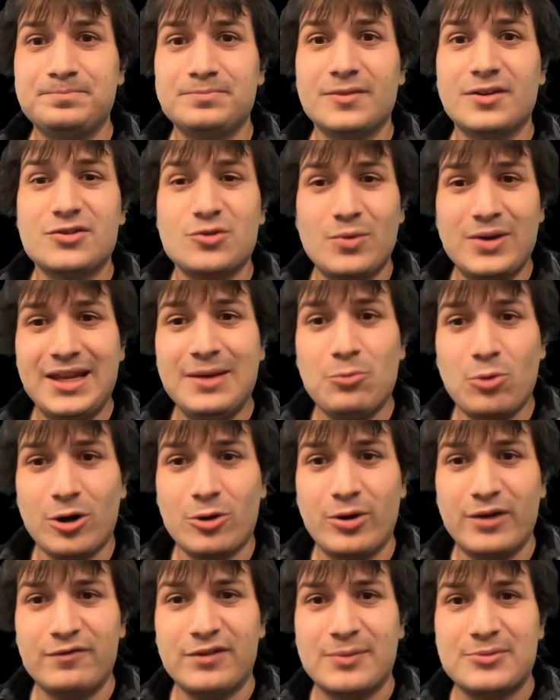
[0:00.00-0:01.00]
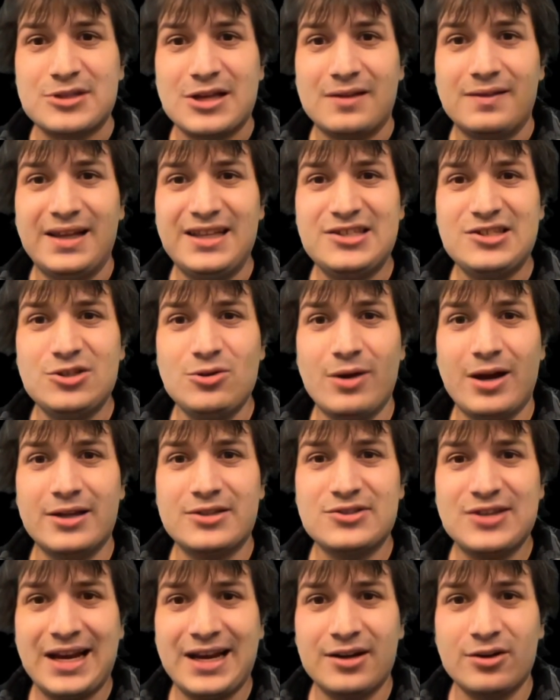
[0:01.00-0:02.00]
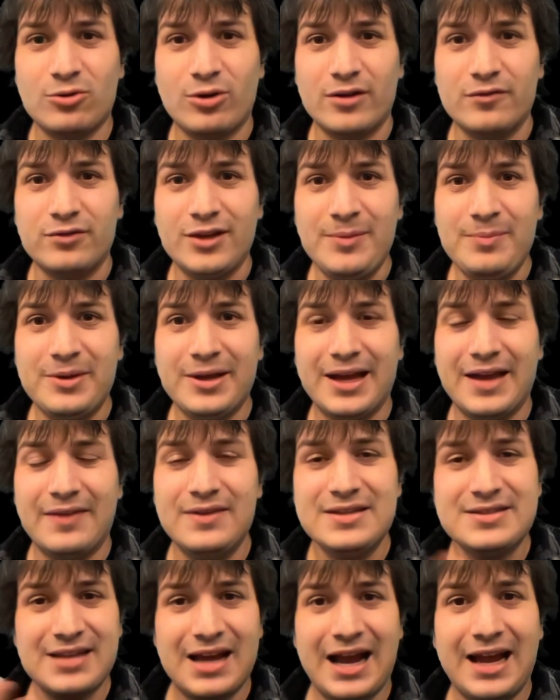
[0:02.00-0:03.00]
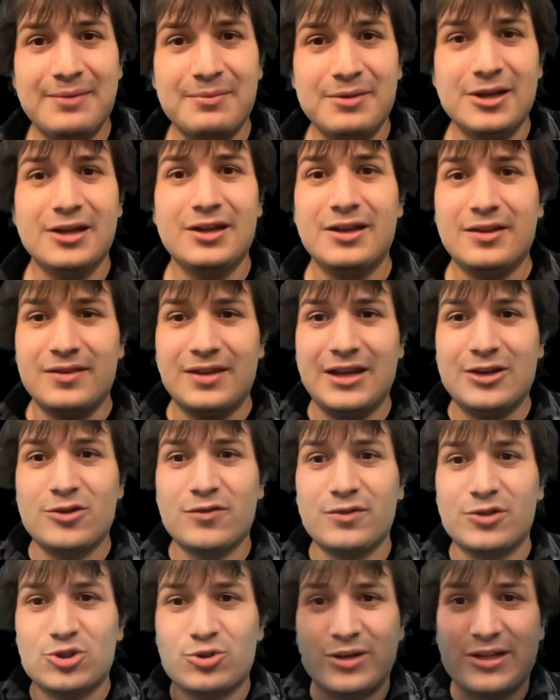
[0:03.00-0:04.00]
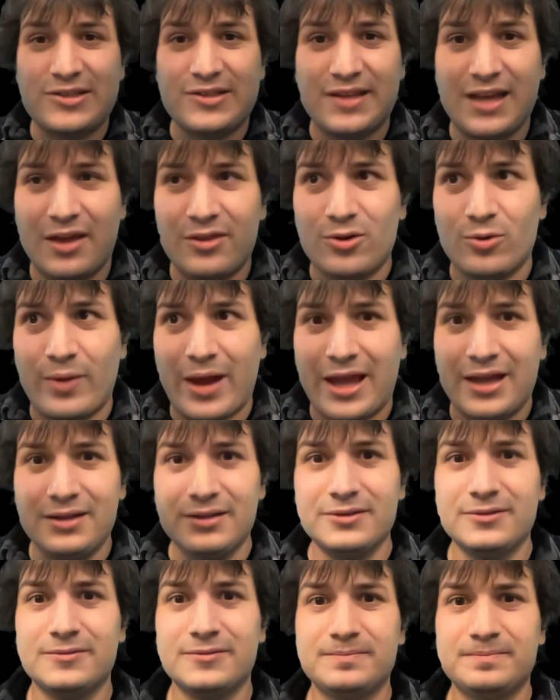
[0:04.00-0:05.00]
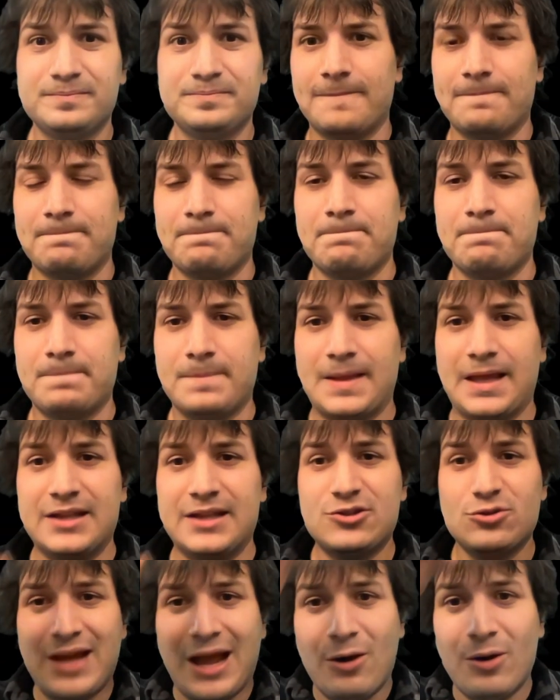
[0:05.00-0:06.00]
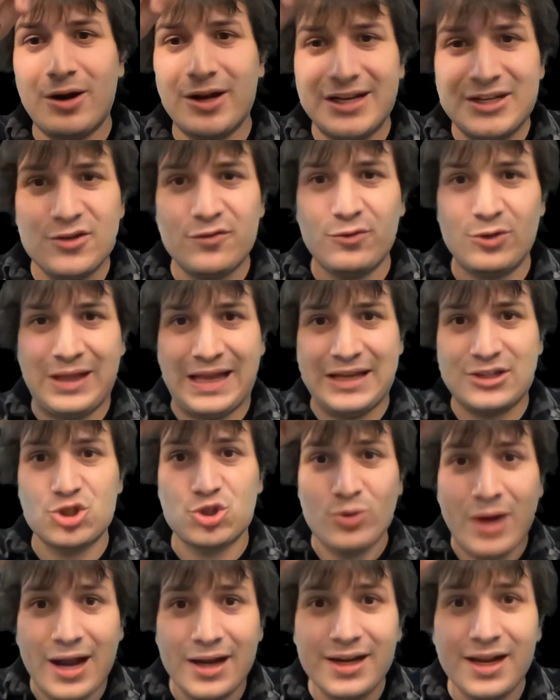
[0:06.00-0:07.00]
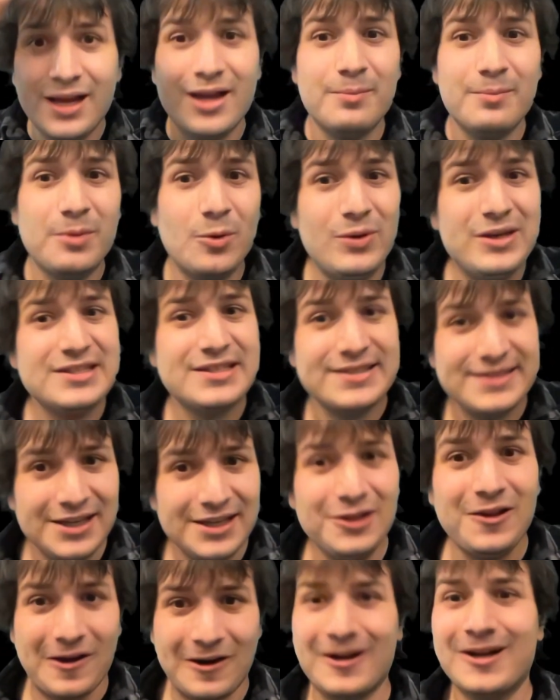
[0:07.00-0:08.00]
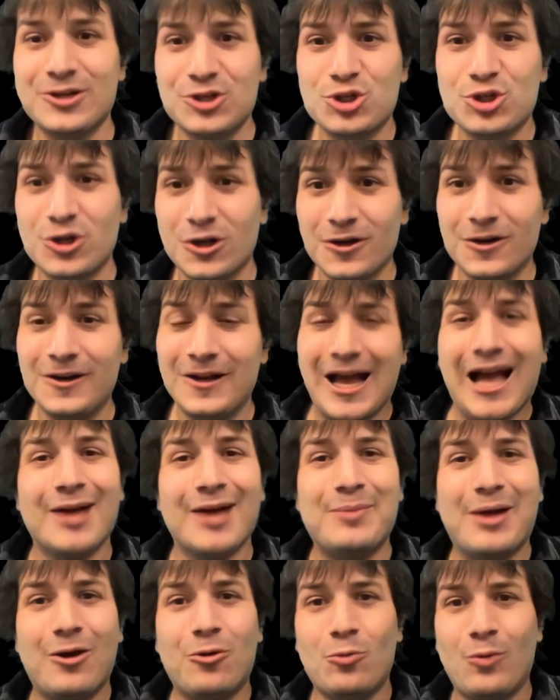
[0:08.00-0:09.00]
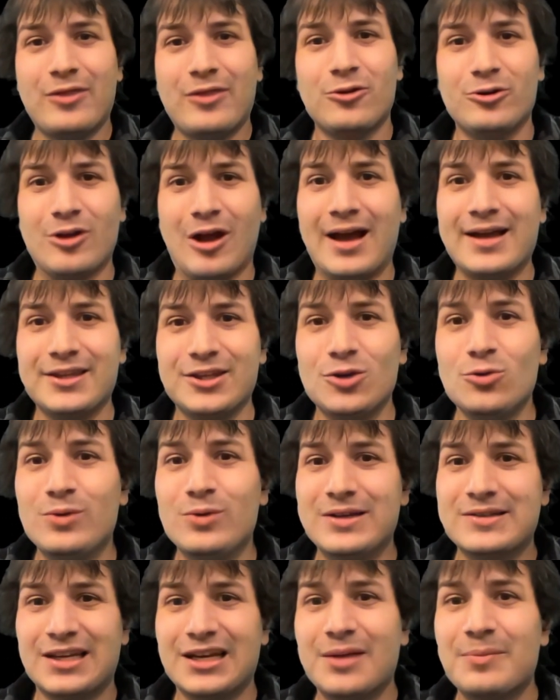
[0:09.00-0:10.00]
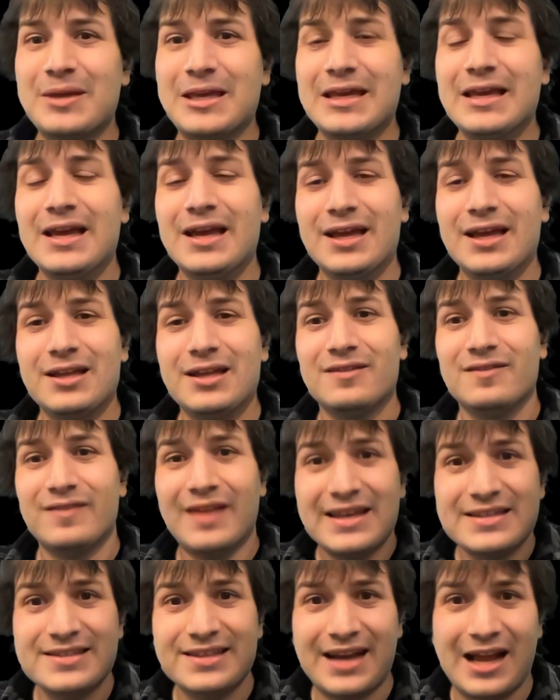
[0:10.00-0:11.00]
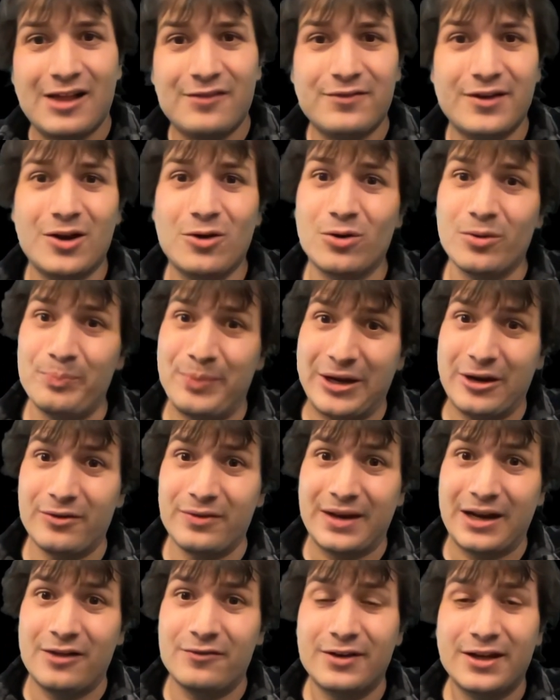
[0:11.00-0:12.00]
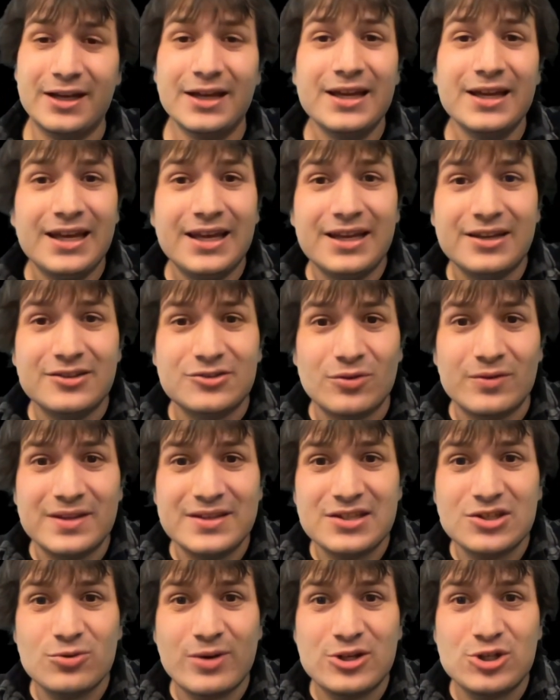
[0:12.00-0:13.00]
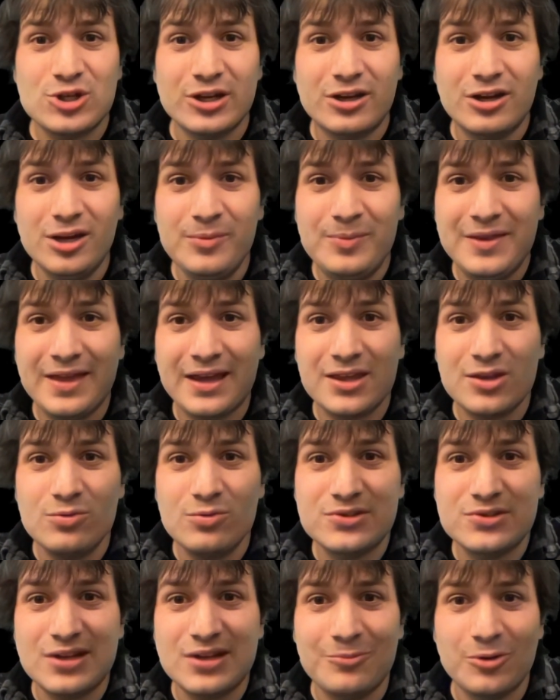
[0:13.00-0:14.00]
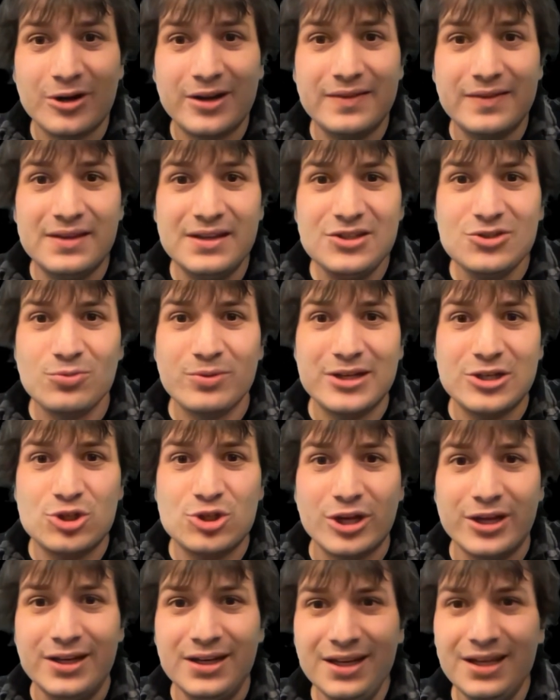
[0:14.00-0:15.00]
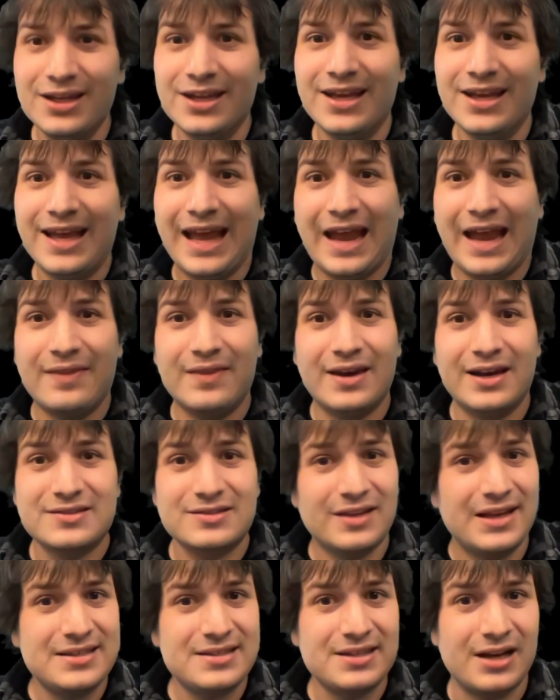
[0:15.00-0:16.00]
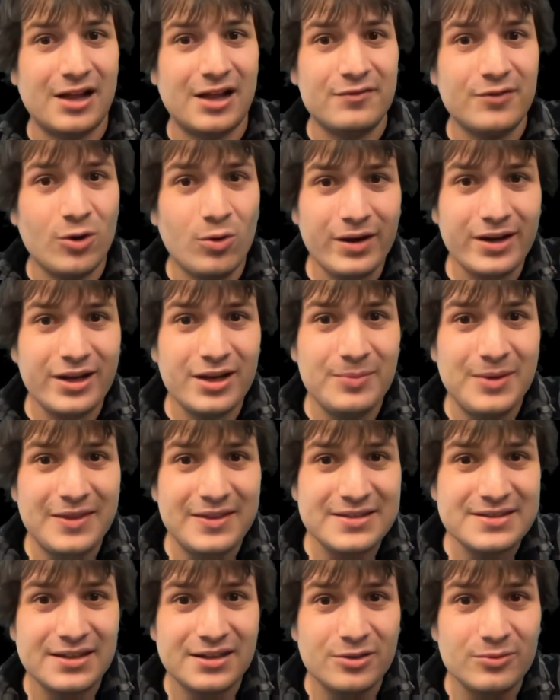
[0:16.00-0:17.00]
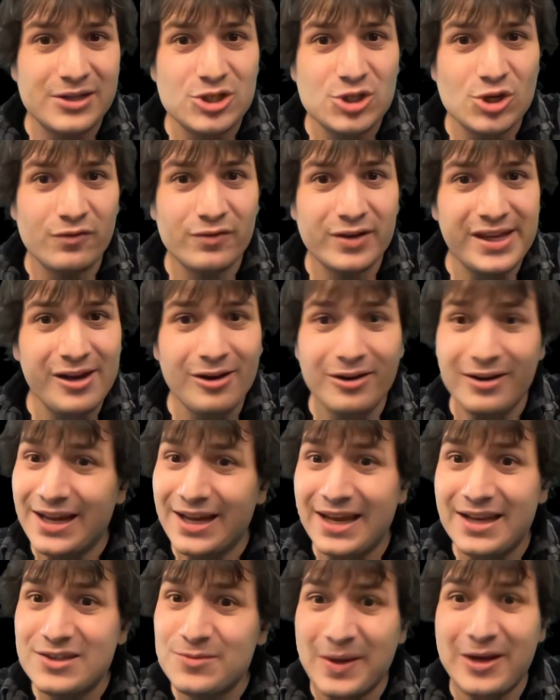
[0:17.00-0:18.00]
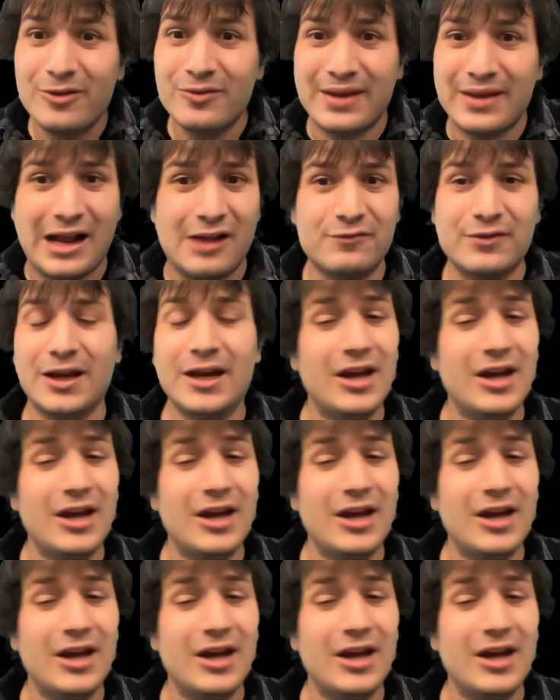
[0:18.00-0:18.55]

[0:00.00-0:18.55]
So we need more coin flips. Let's do a second coin flip, and this time the interval shrinks the other way. And so now our interval has shrunk, but we still are unsure about whether or not u is going to be less than alpha or bigger than alpha. So in this situation, it could be that u is somewhere in this region, and then it's less than alpha, or it could be this little region over here, and it's bigger than alpha.